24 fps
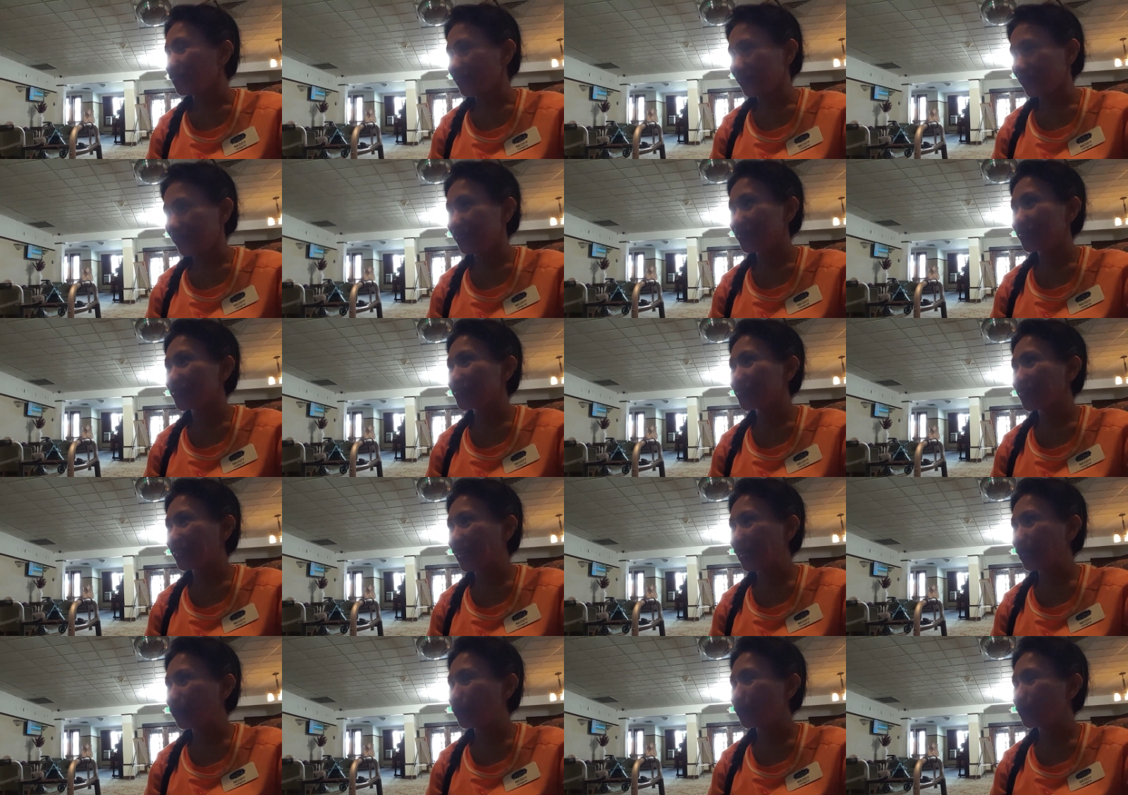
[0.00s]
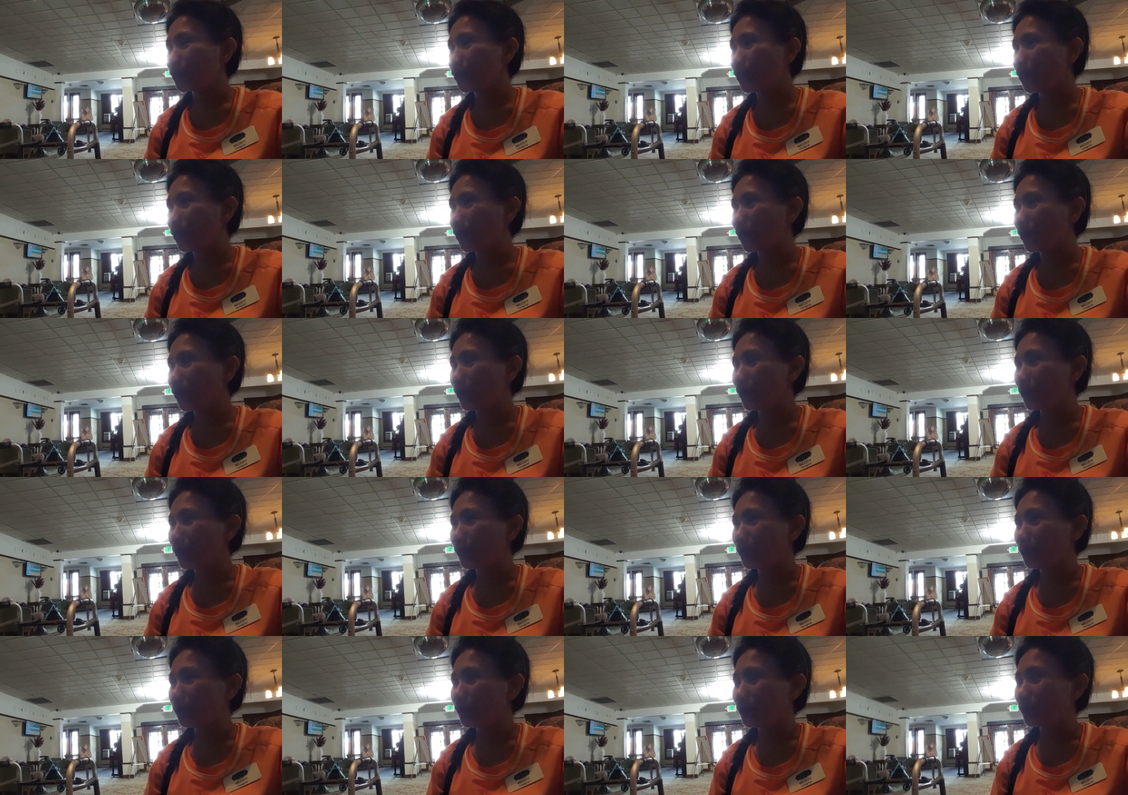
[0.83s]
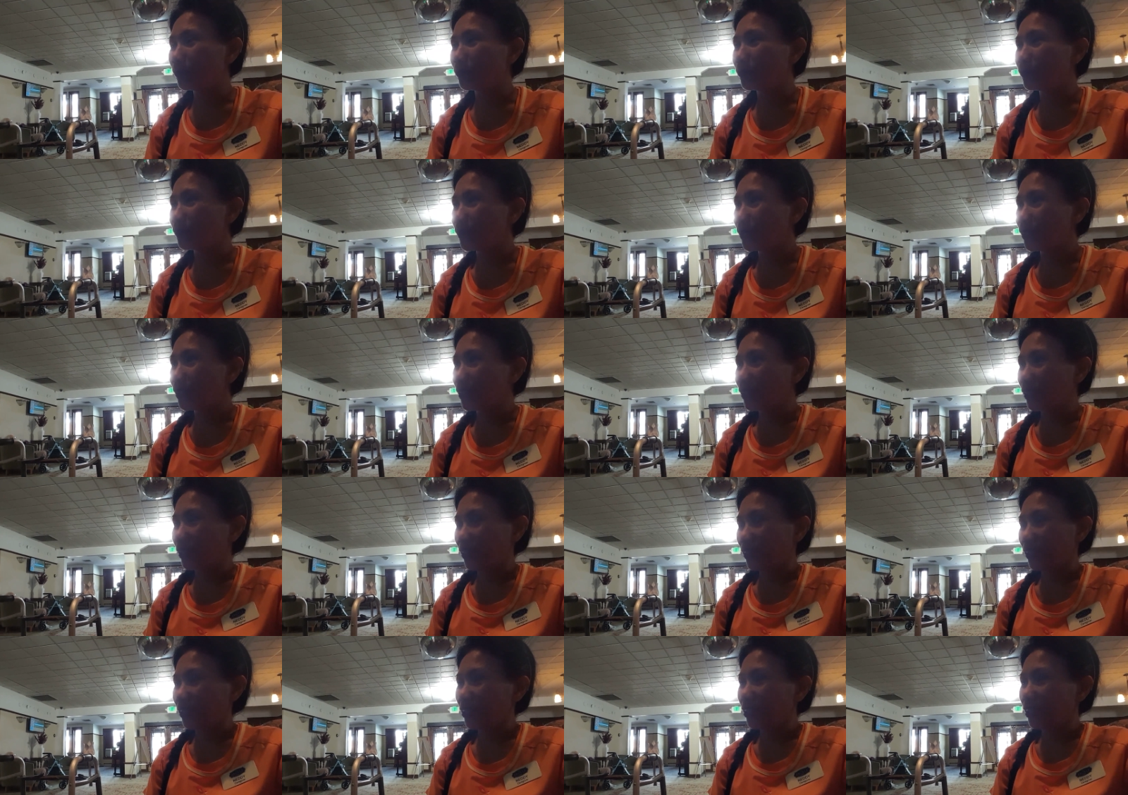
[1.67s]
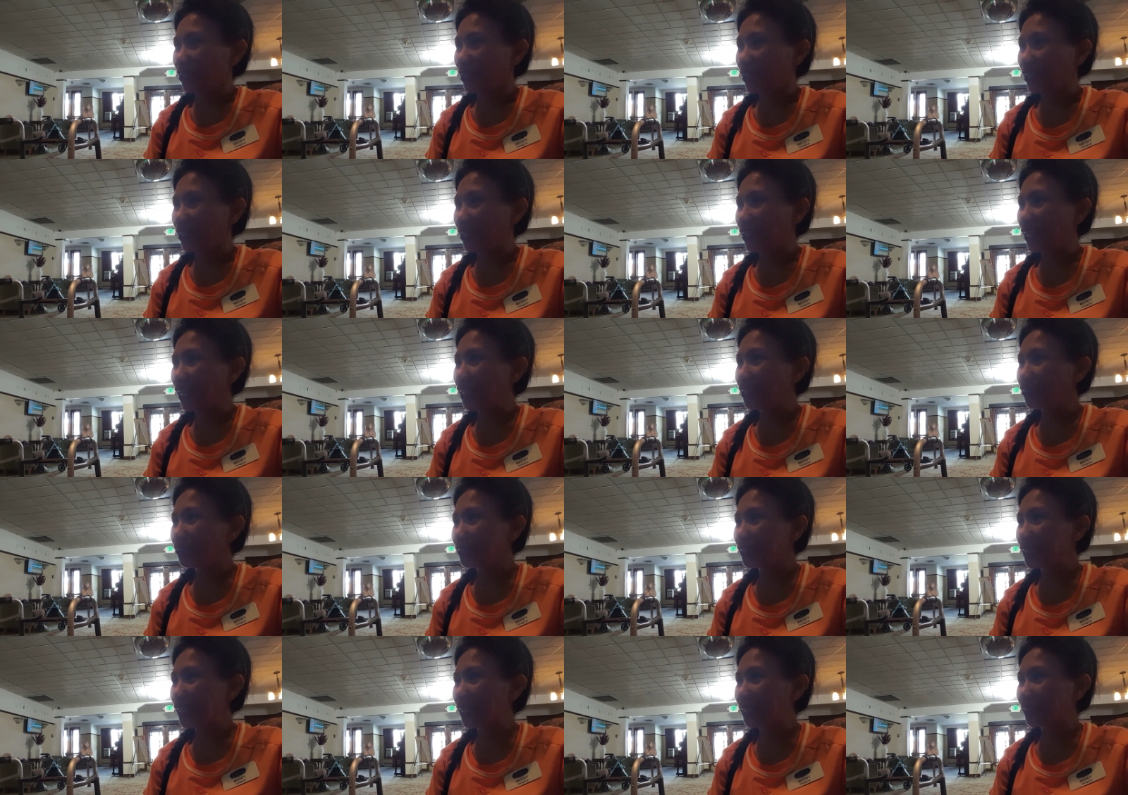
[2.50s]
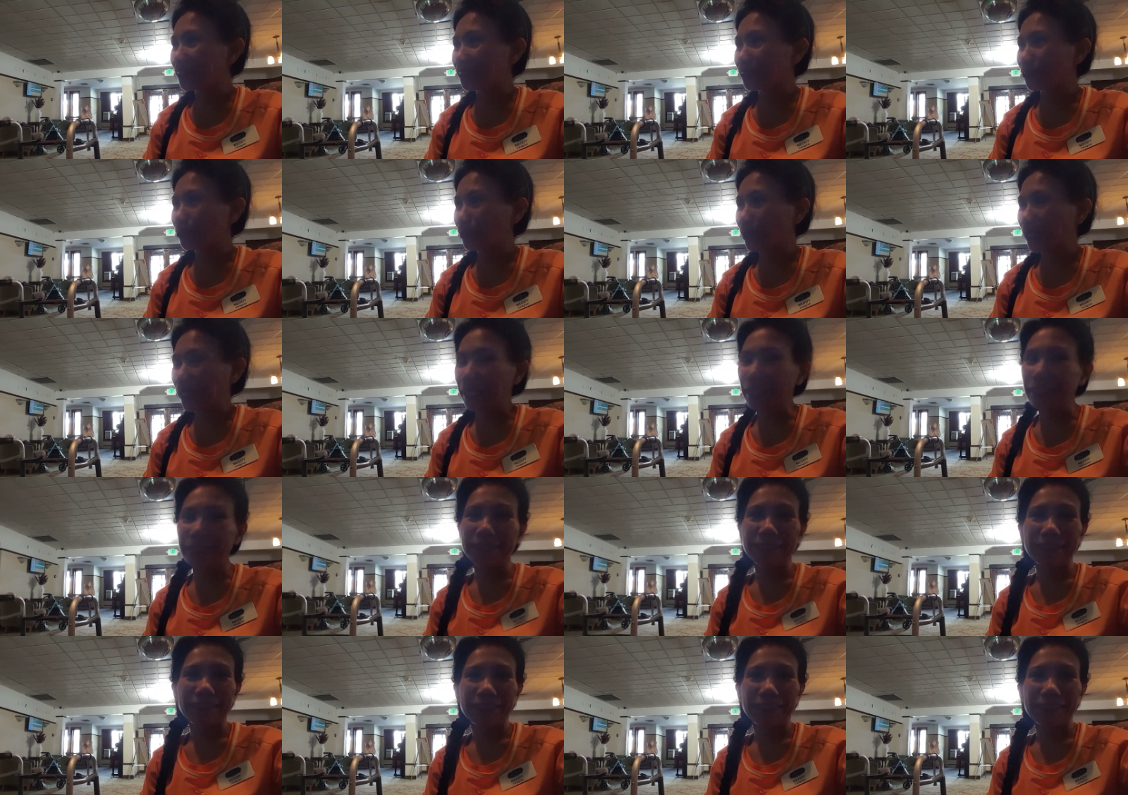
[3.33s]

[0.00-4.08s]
Mm-hmm. I will go home about nine o'clock tonight.